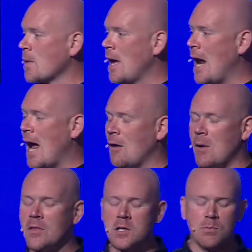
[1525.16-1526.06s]
And I, I
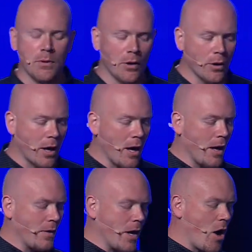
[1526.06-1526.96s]
read this book, uh,
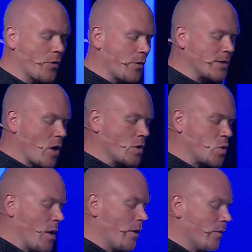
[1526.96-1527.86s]
and the author, it's called
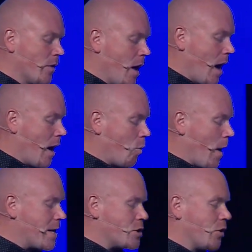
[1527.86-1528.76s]
12 uh,
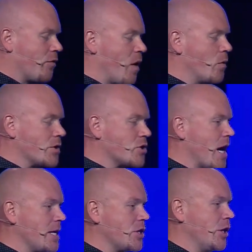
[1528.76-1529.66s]
Ways Your Phone is
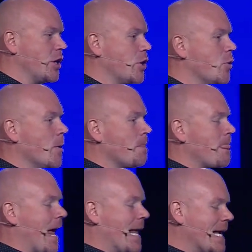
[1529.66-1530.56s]
Changing You.
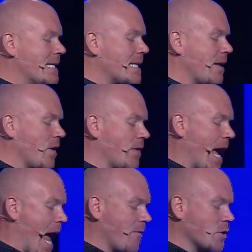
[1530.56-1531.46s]
And he said that the
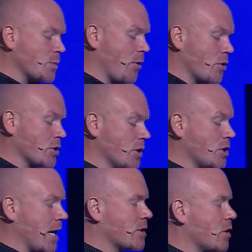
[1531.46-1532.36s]
average person
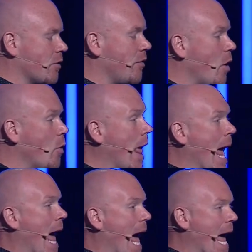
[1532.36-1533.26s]
checks their phone
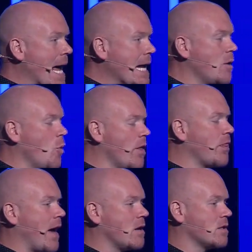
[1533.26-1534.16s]

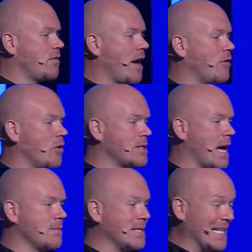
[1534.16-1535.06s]
81,500
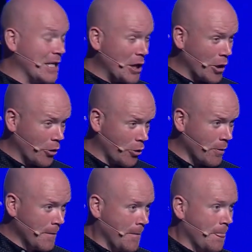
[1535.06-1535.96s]
times a year,
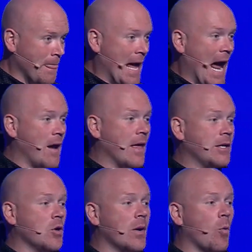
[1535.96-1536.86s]
and they
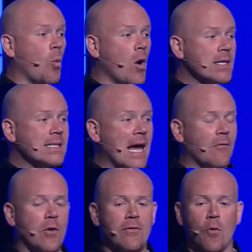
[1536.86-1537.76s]
do it once
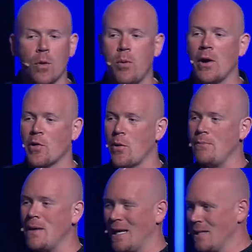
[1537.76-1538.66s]
every 4.3
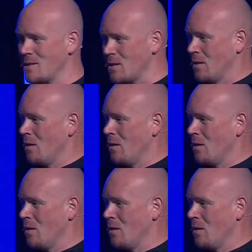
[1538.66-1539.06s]
minutes.